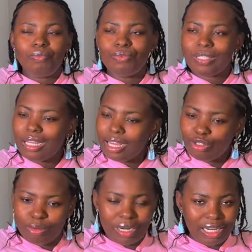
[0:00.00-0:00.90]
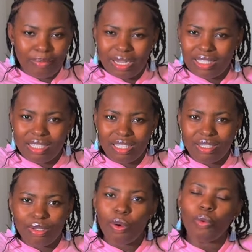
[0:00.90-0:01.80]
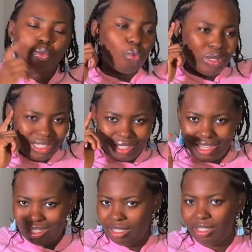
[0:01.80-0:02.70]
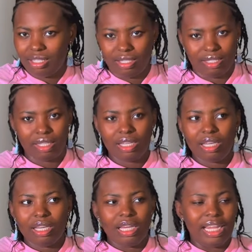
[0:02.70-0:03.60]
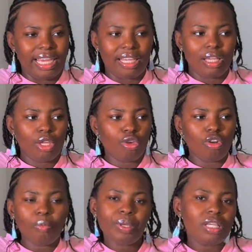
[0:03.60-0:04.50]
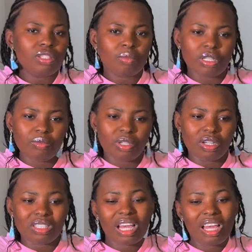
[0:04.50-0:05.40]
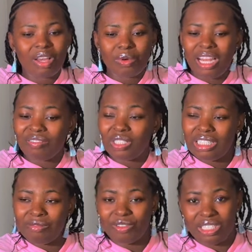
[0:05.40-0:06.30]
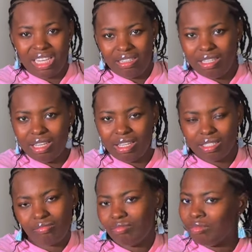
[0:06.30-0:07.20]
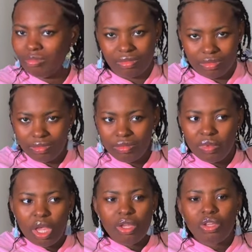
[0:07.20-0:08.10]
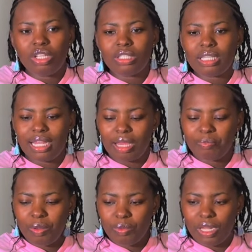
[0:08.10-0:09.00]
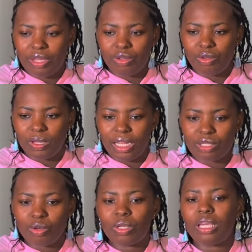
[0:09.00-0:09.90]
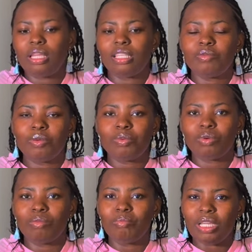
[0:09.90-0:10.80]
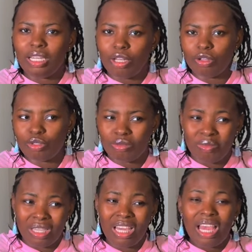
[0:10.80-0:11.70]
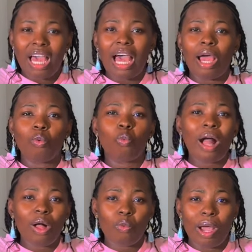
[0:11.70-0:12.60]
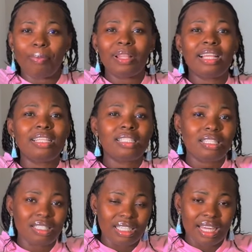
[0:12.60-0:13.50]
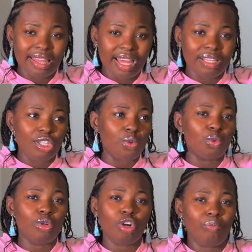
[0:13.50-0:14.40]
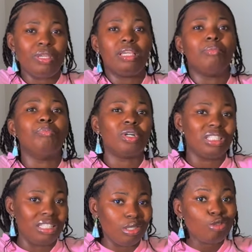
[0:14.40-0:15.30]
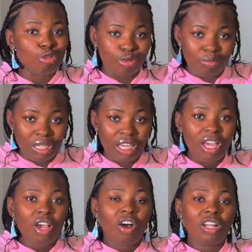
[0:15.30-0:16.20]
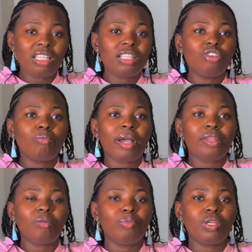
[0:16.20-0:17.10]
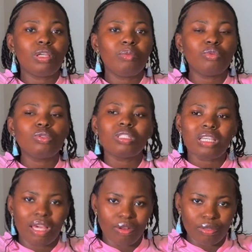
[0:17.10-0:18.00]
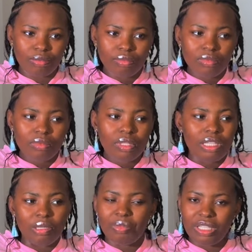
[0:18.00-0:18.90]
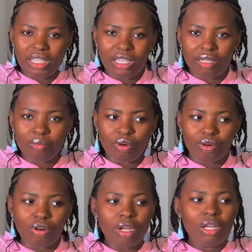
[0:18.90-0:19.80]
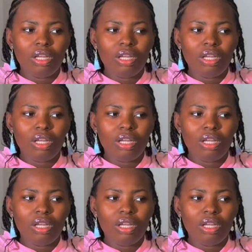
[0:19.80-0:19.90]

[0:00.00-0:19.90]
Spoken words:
select your bridal party with sense. Like, you're not picking somebody because, I've known them for 10 years. Mm-mm. You need to select people that you know that, okay, these people mean a lot to me. And while we're planning this together, they will not be a burden to me. Honestly, you might not be able to tell in the beginning, but